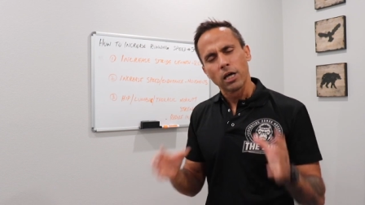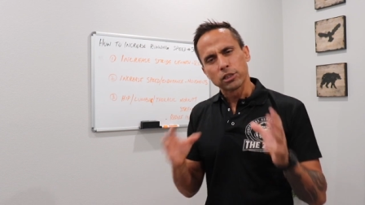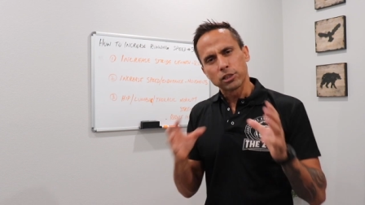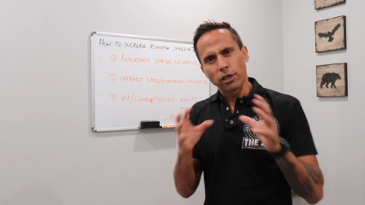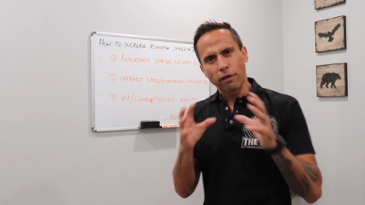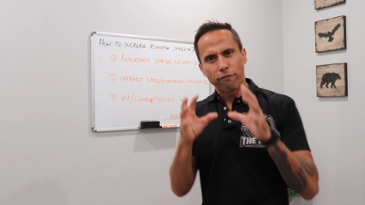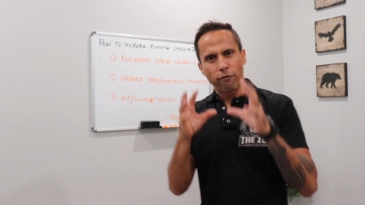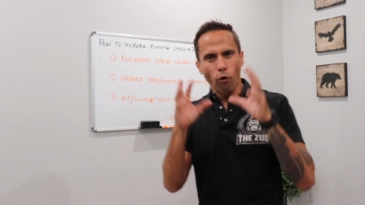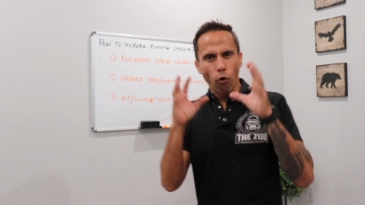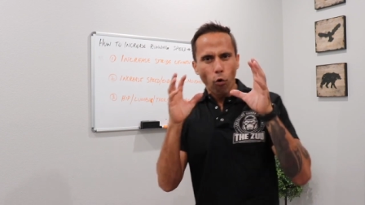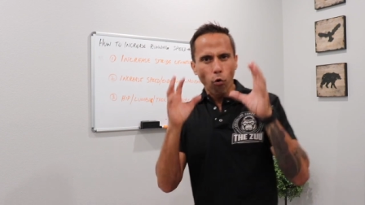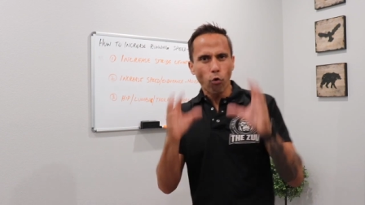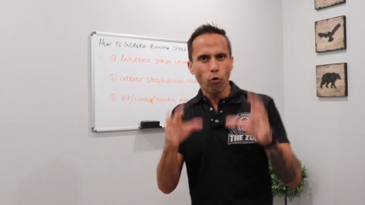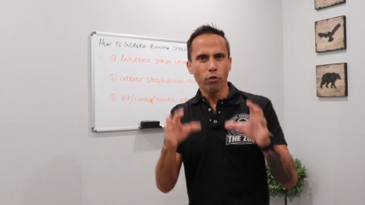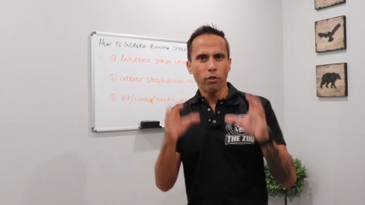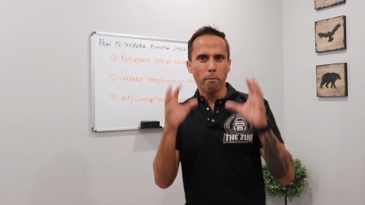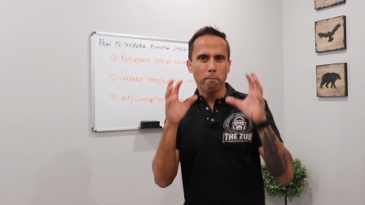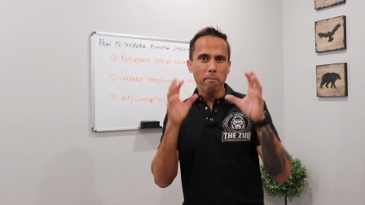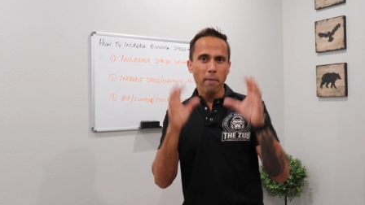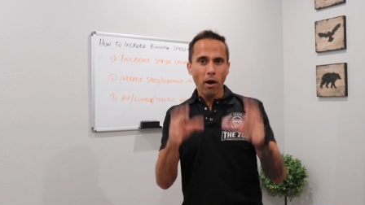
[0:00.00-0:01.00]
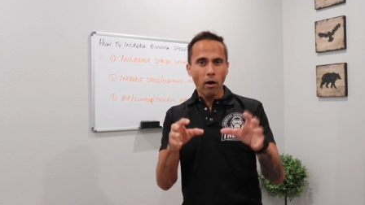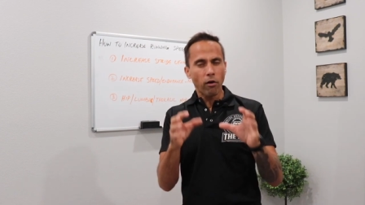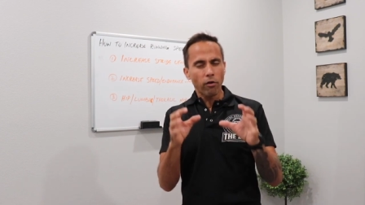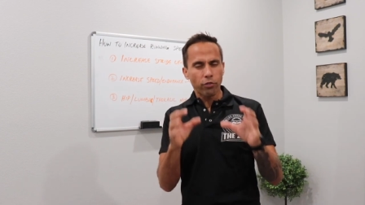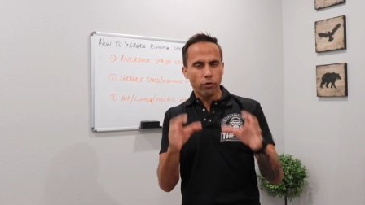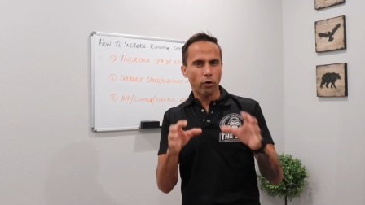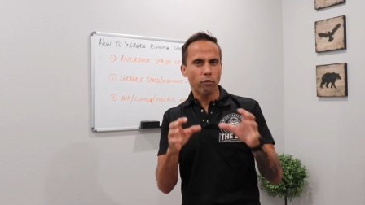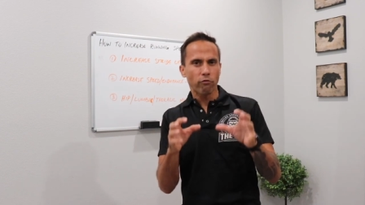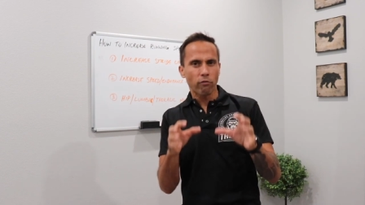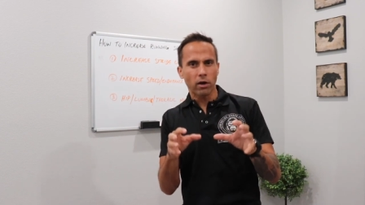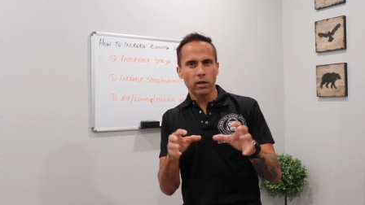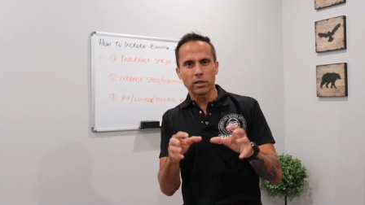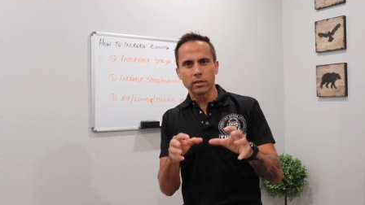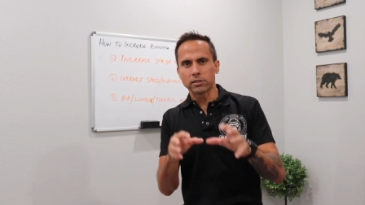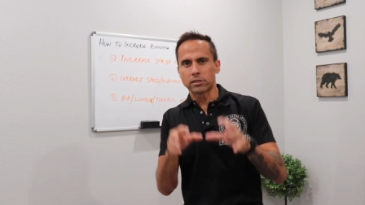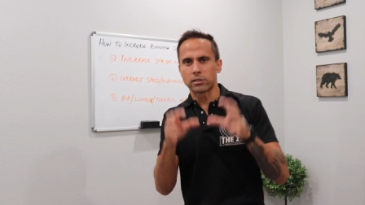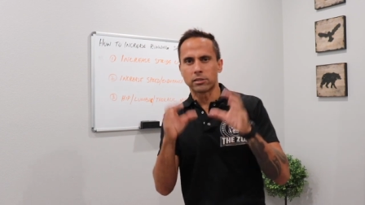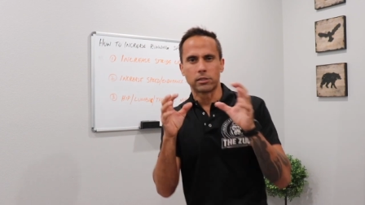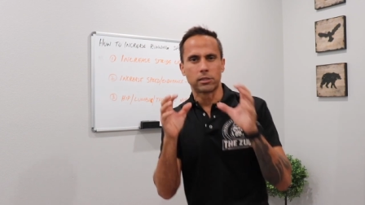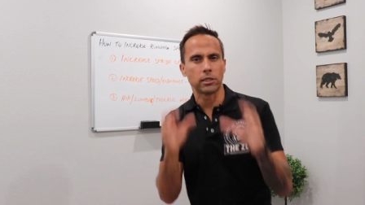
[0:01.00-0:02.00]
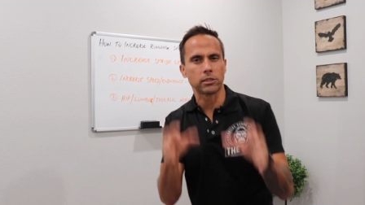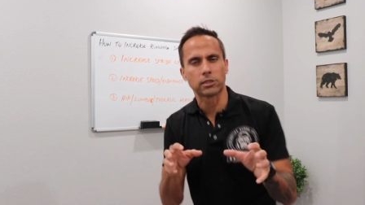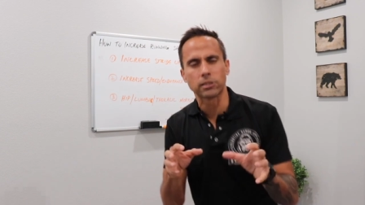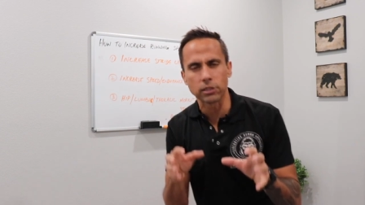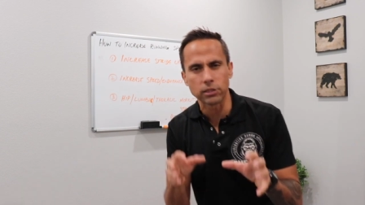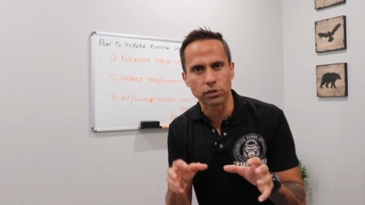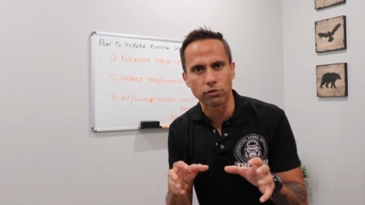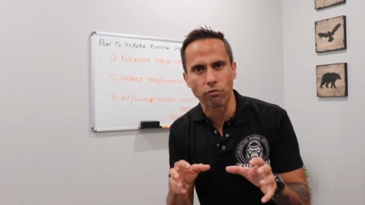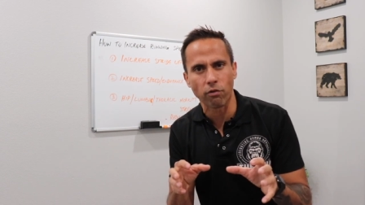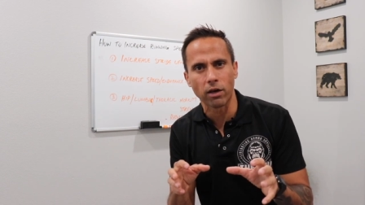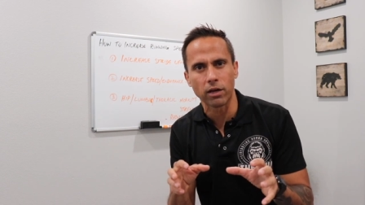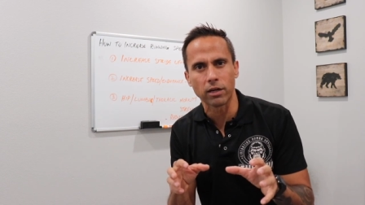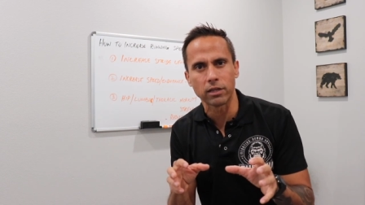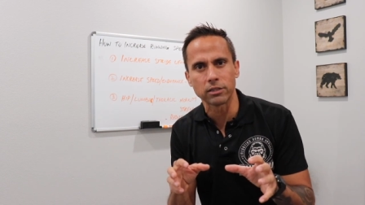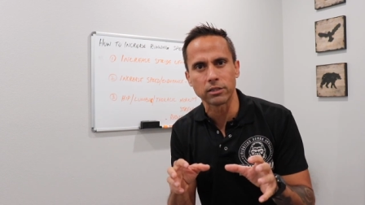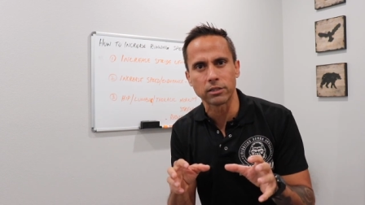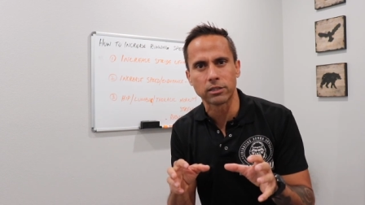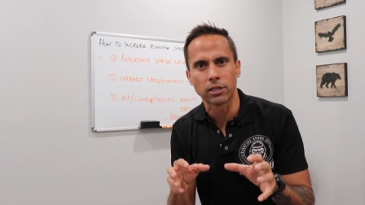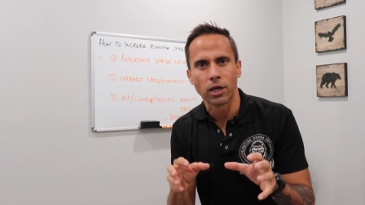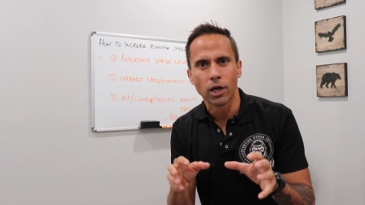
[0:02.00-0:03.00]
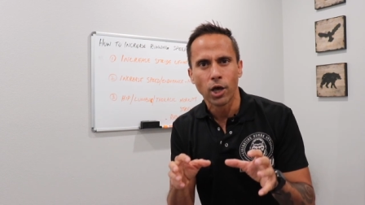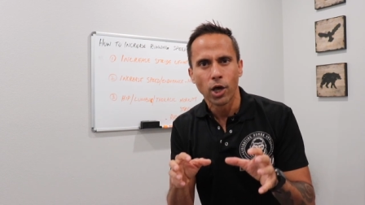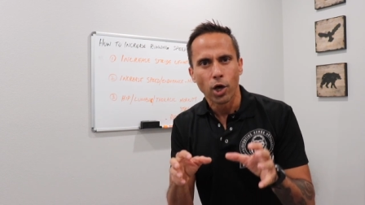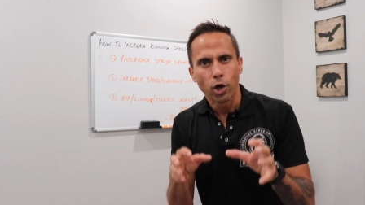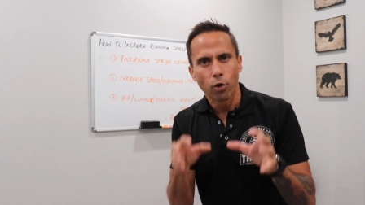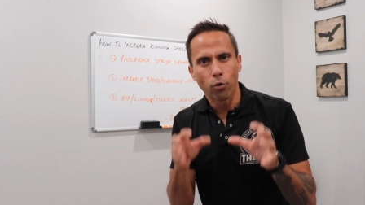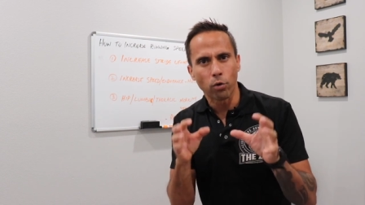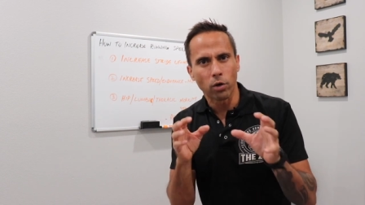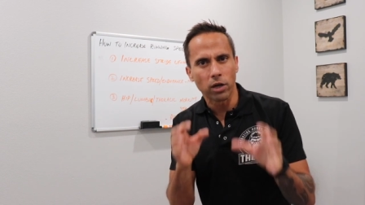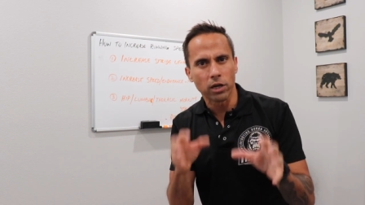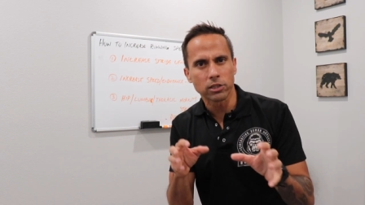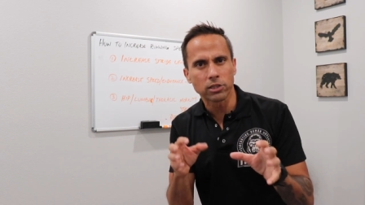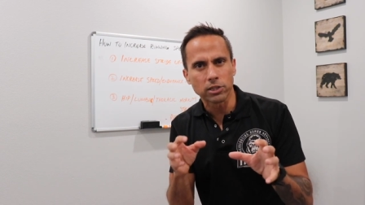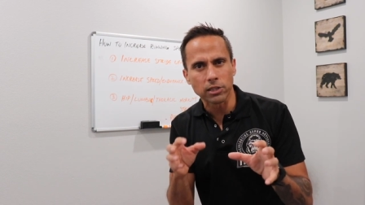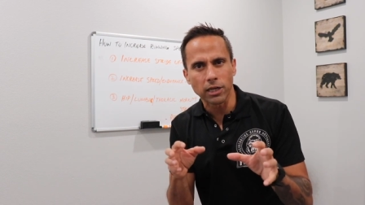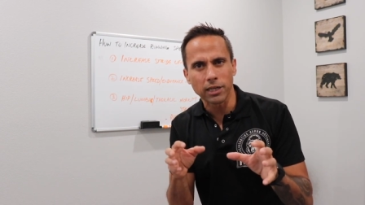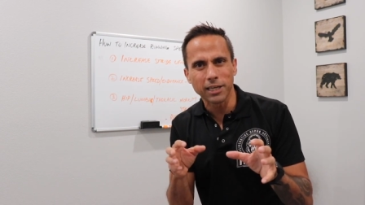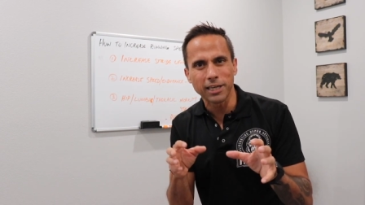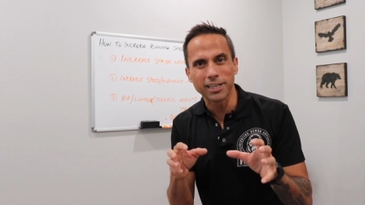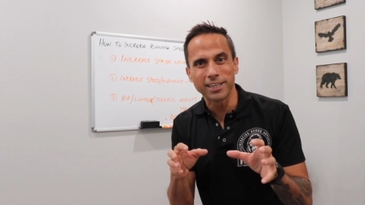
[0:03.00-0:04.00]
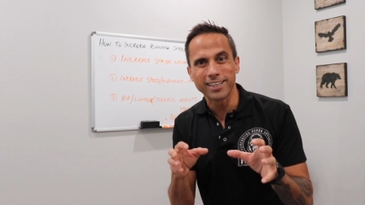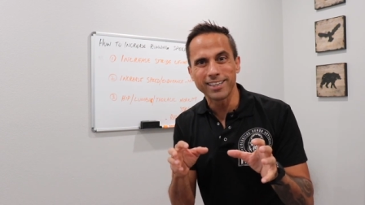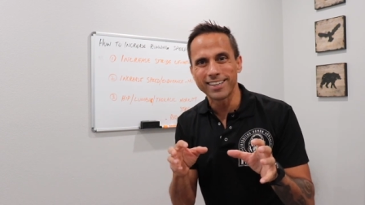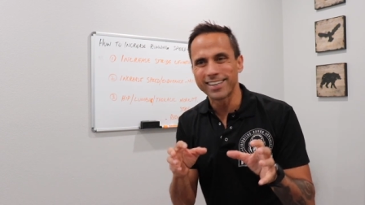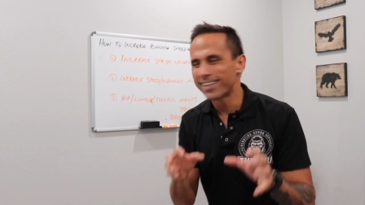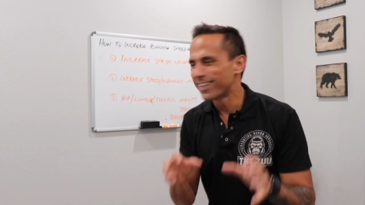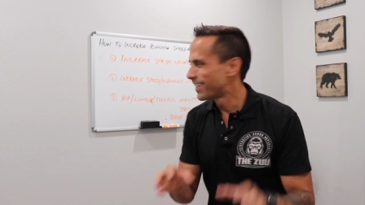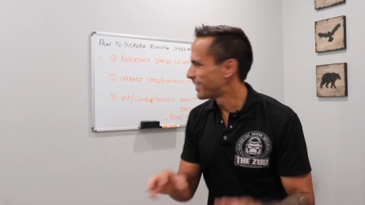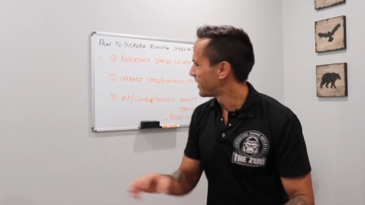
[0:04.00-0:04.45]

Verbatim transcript: So for all the marathon runners, distance runners who are listening in,